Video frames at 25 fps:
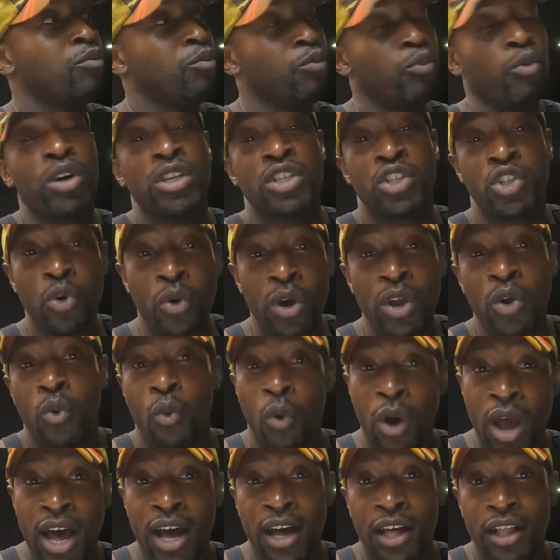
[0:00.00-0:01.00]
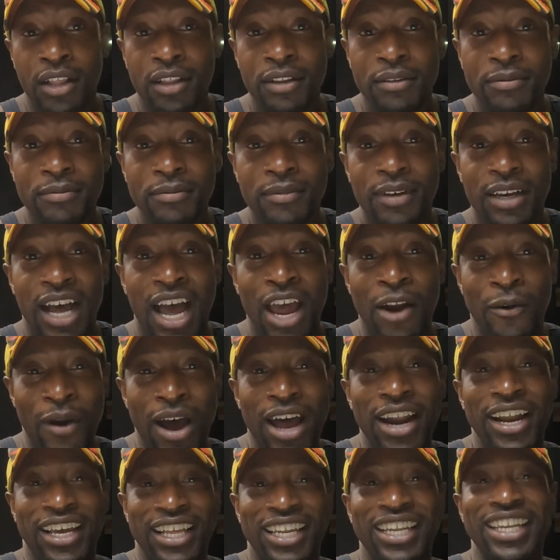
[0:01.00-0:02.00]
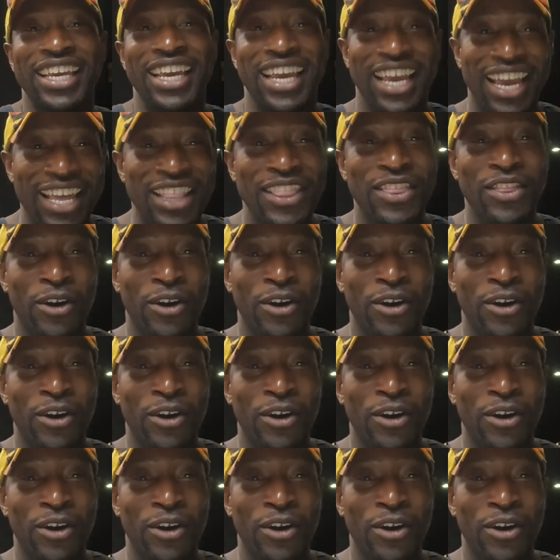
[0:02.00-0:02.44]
was doing well, ironically, in